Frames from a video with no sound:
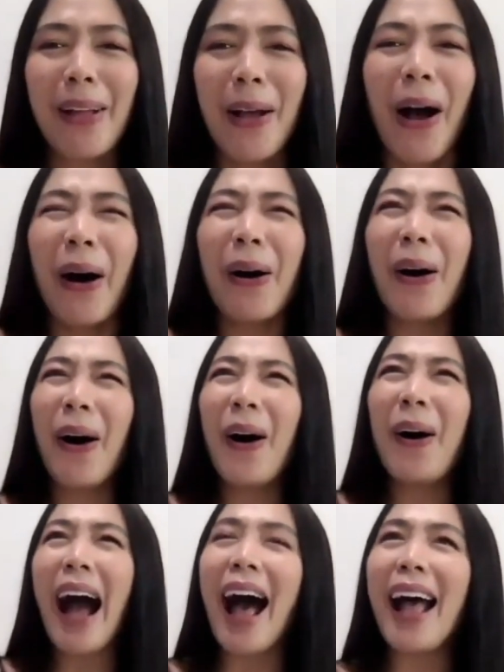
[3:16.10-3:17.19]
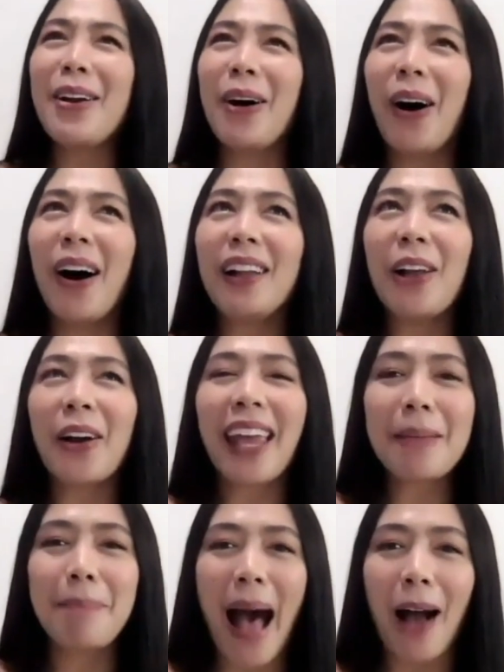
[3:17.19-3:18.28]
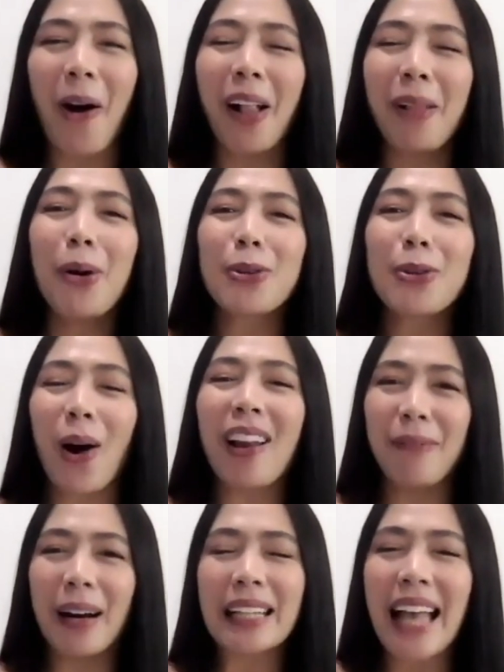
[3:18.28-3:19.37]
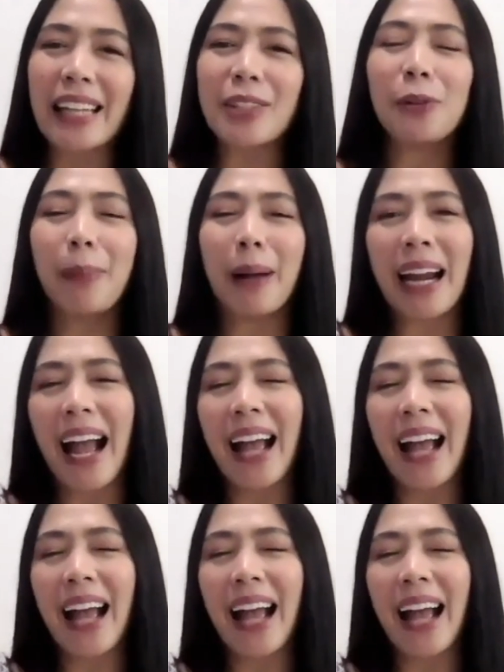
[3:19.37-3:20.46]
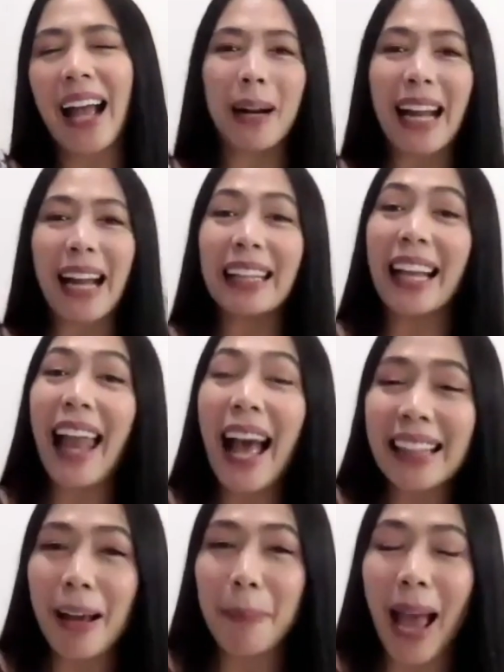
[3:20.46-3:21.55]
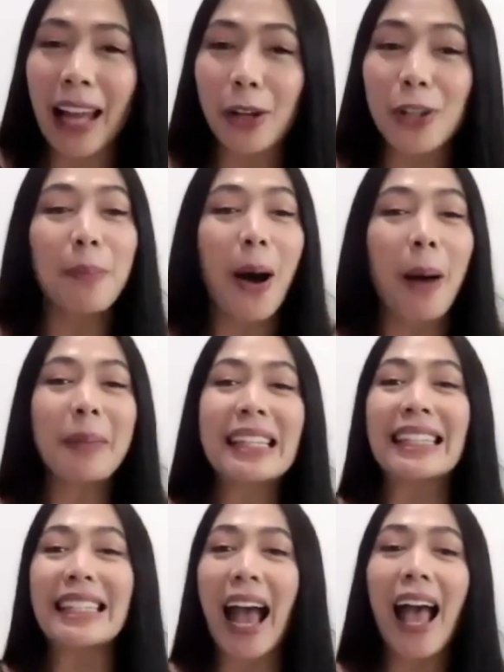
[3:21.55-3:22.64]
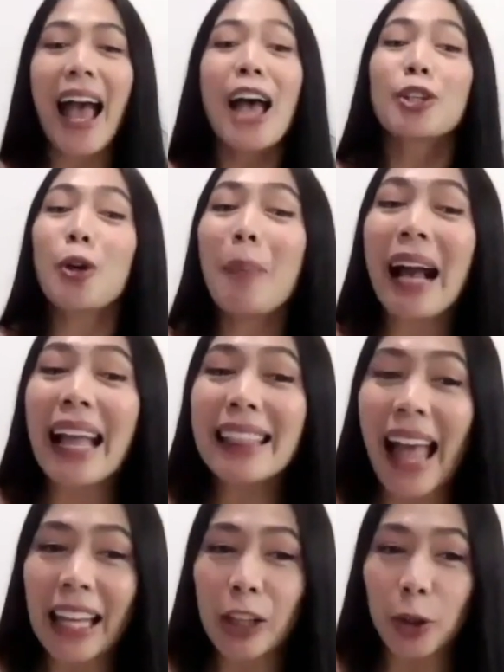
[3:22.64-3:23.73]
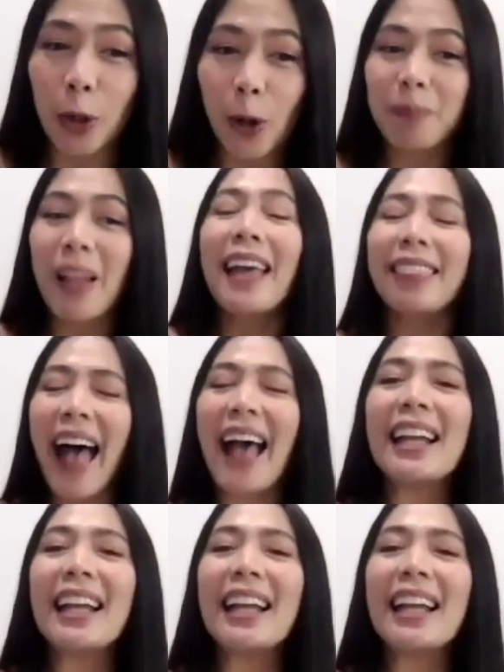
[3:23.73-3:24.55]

Oo nga, no? Looking back, almost all of us, high school barkada, college barkada, lahat kami halos mommies na. So maganda ito. That is a